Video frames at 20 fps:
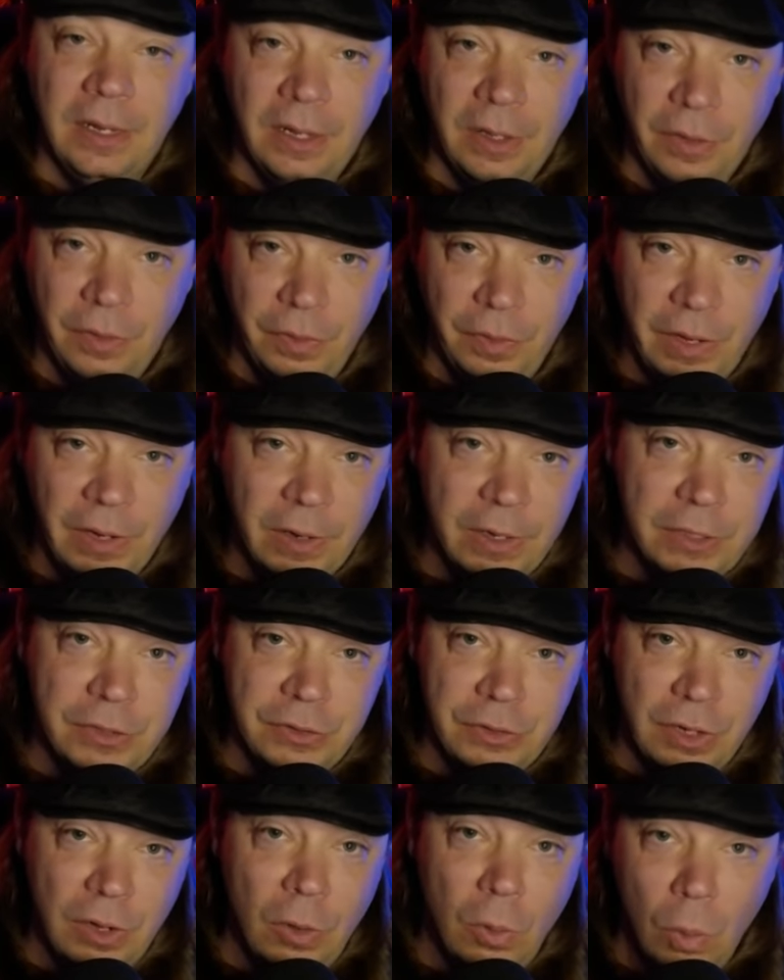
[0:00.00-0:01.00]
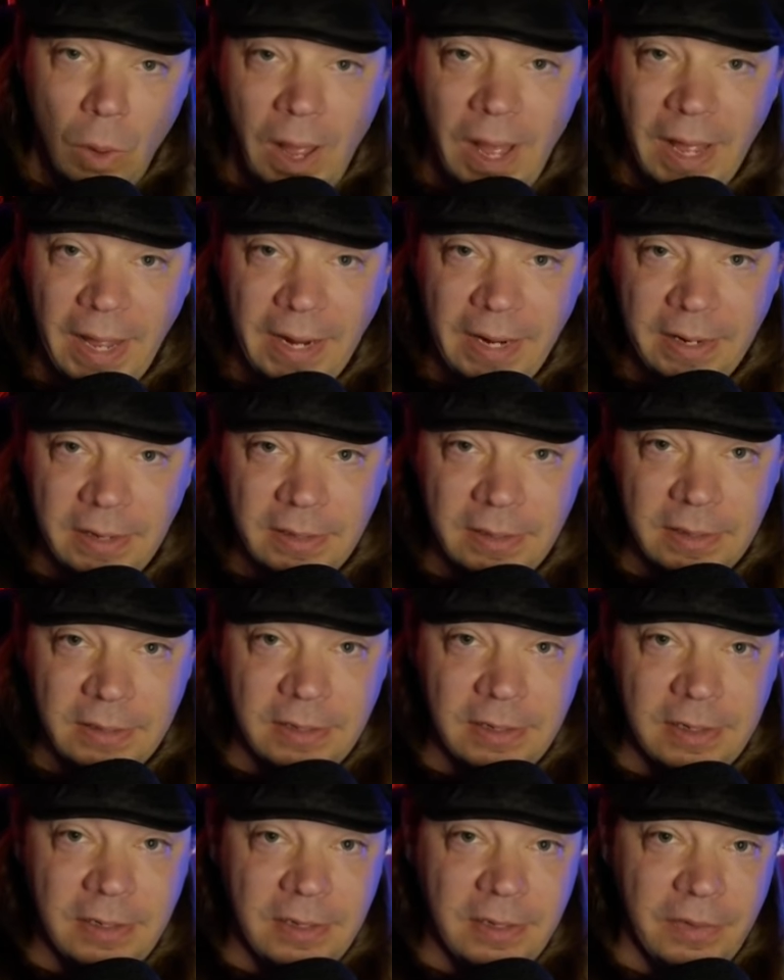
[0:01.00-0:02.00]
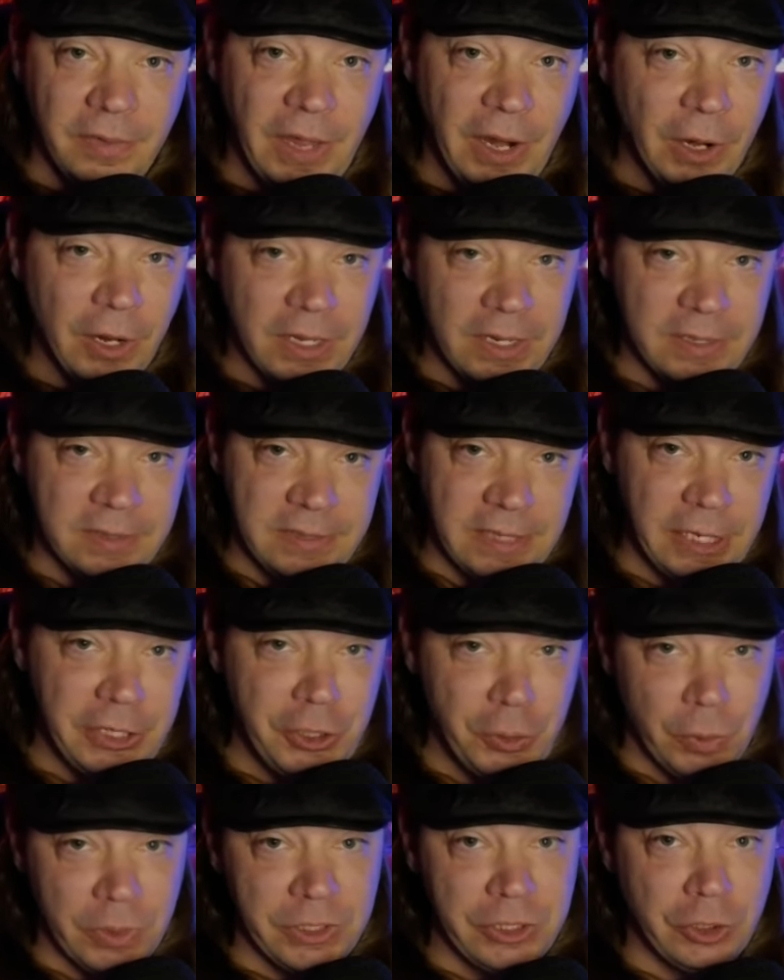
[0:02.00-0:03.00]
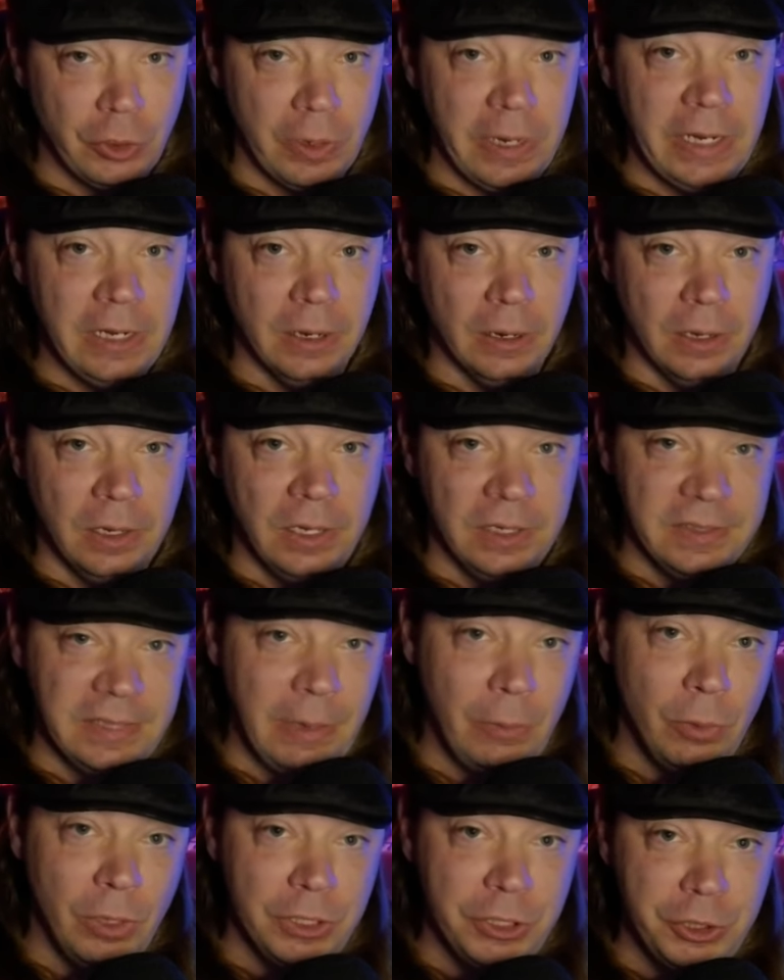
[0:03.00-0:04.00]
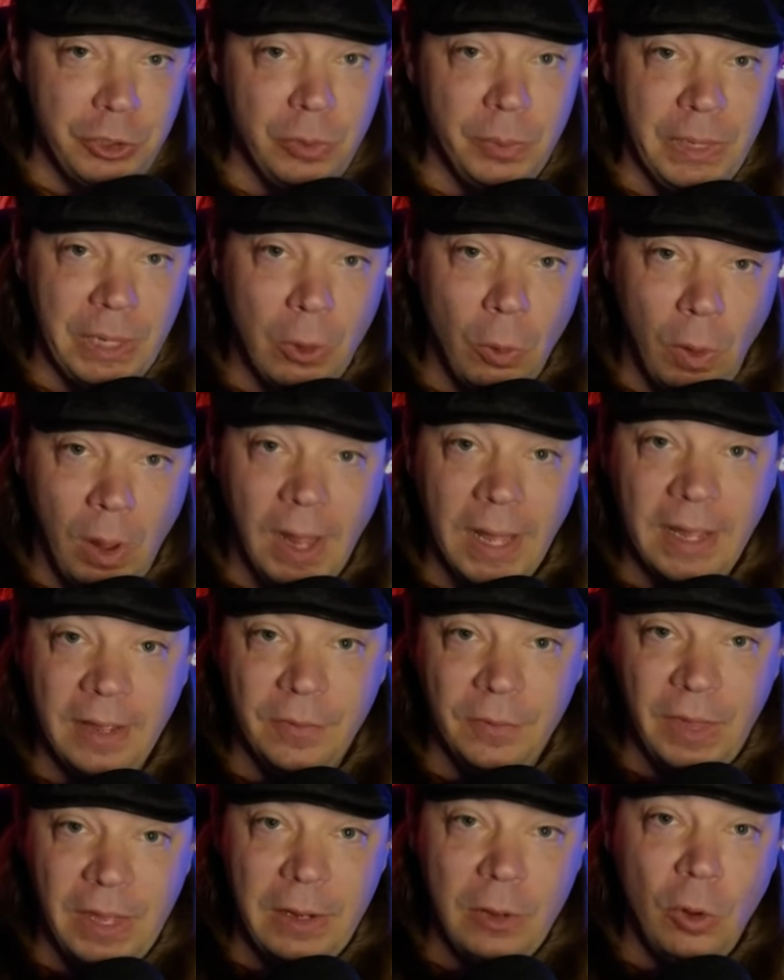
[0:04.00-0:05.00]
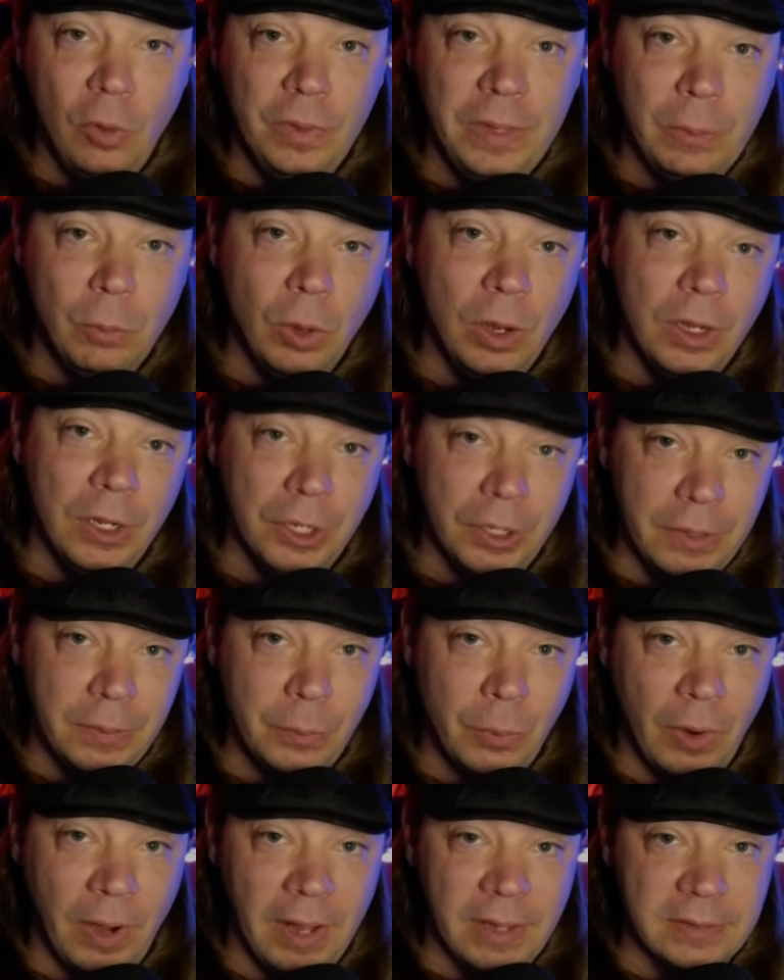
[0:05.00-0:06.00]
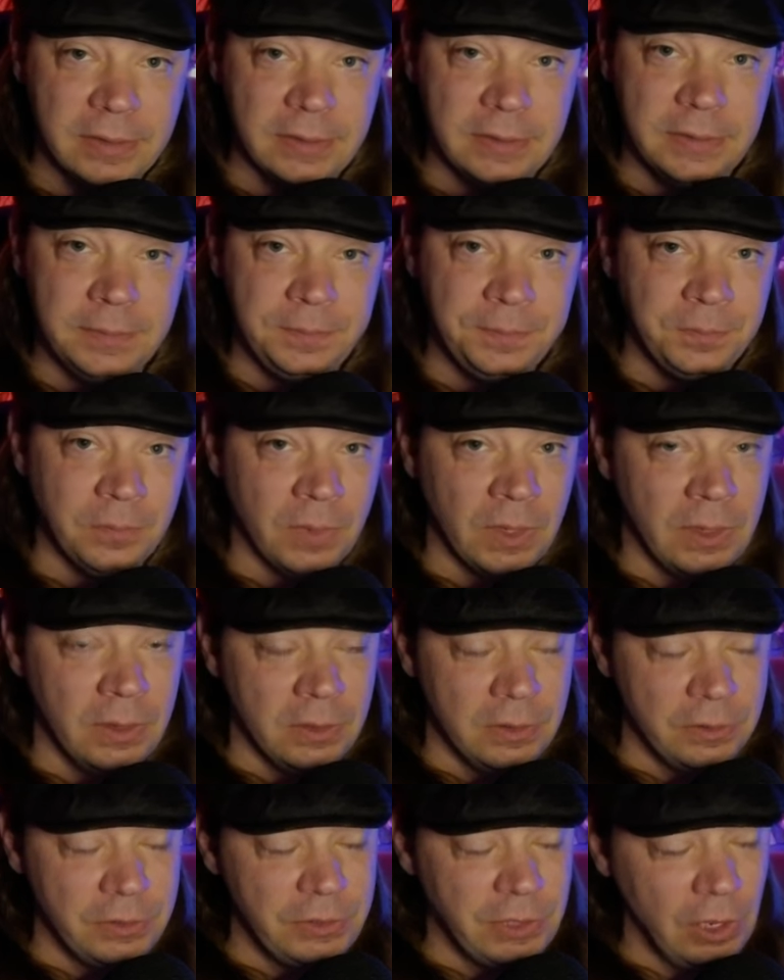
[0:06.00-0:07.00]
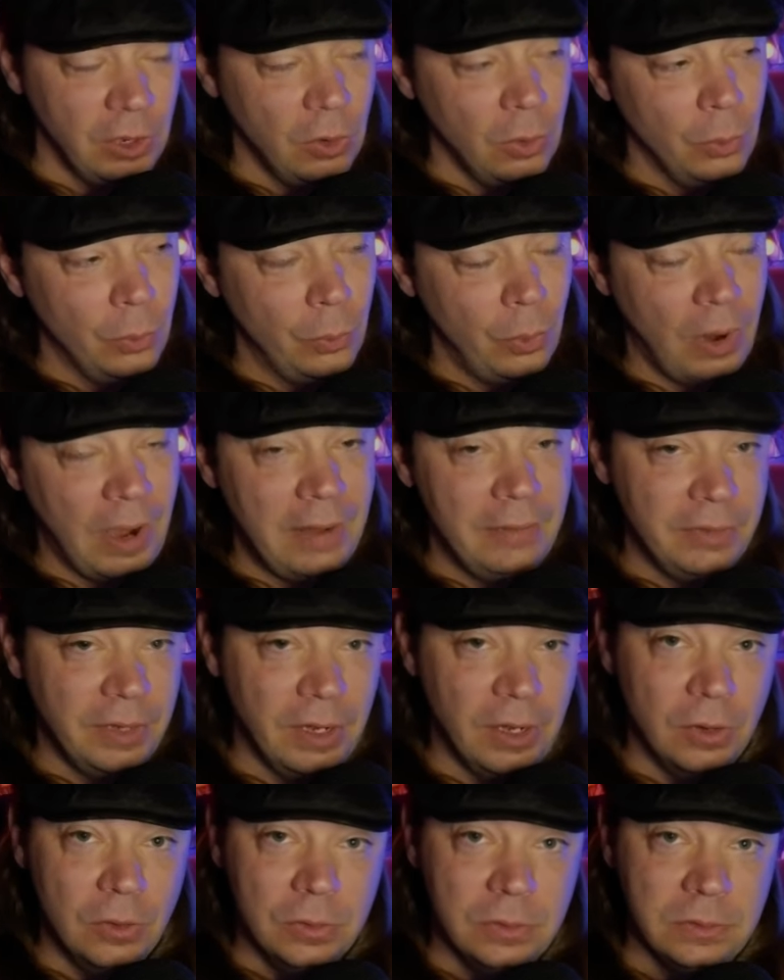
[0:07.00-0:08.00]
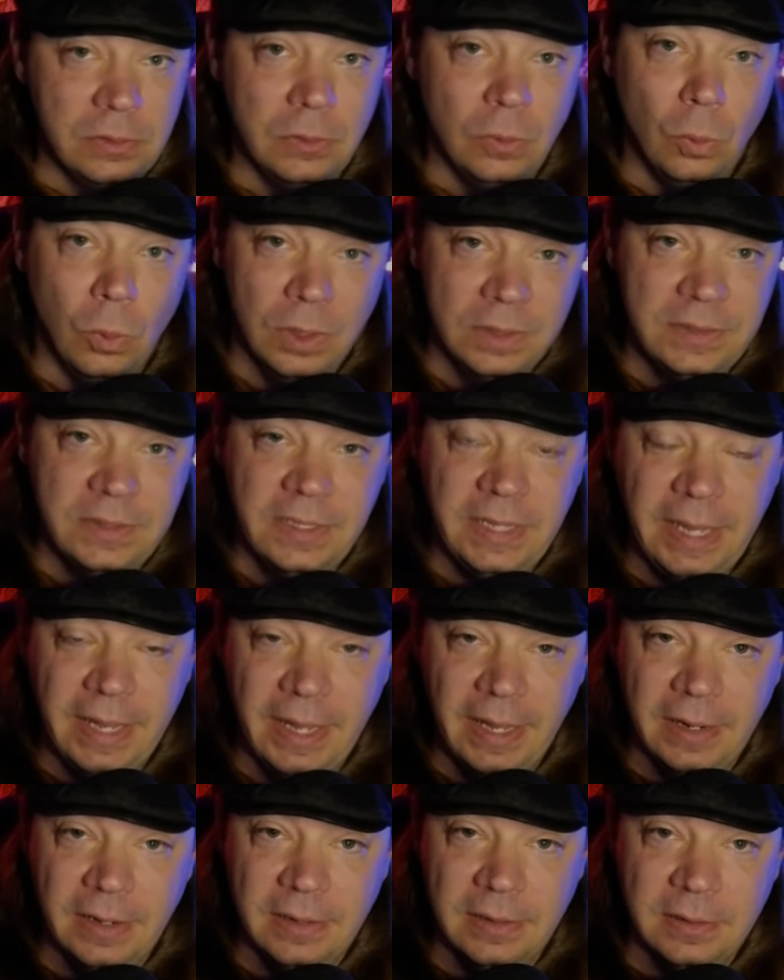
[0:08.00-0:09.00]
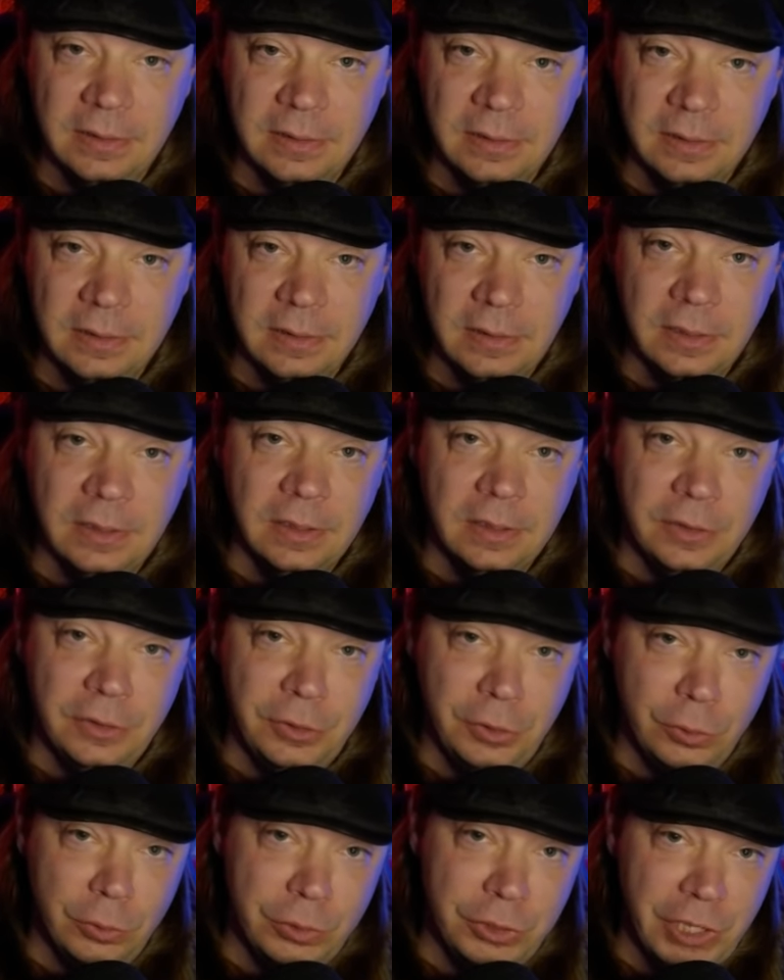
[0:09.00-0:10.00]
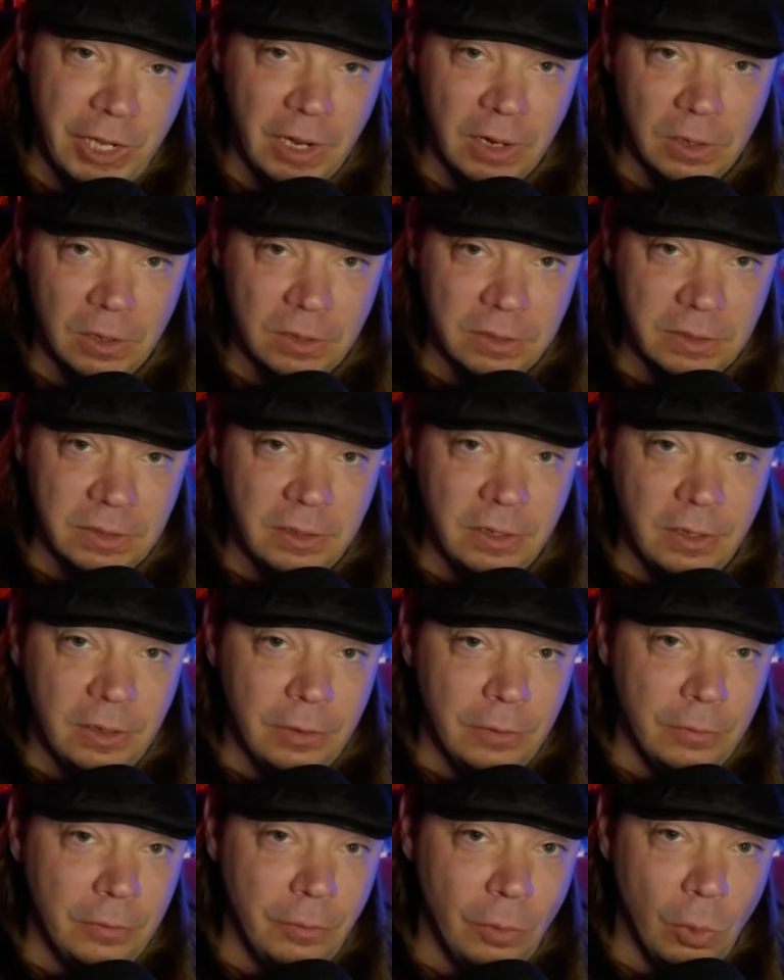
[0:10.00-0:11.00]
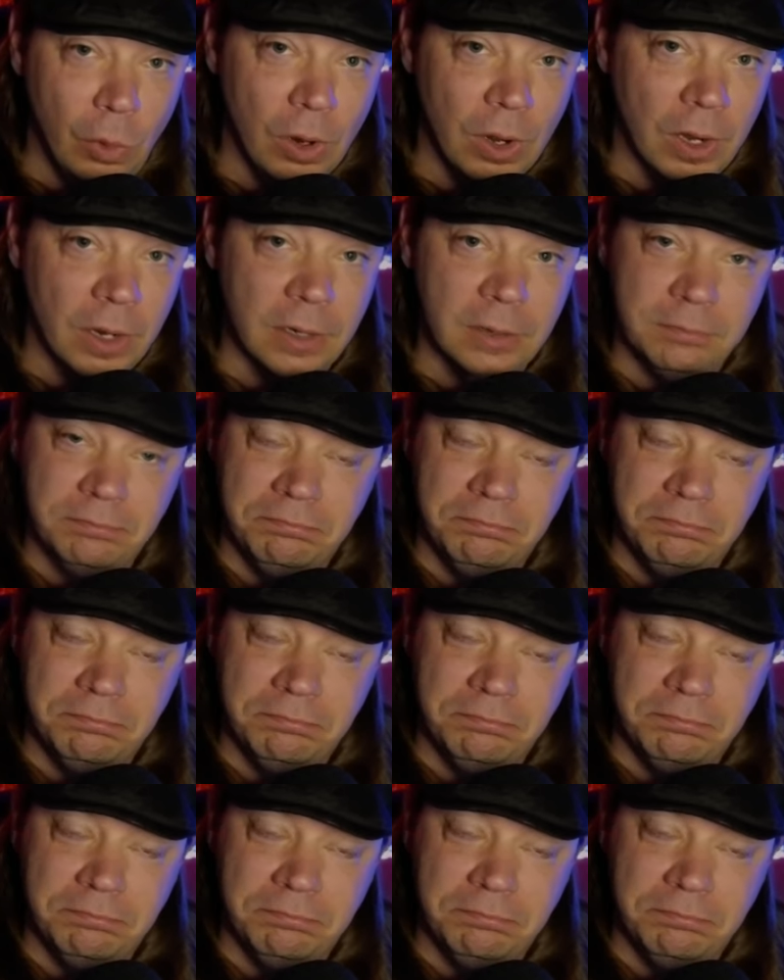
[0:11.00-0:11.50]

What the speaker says: there is no way they're going to send you a screener because they want you to be quiet. They only want good press. So bravo once again to Gerald for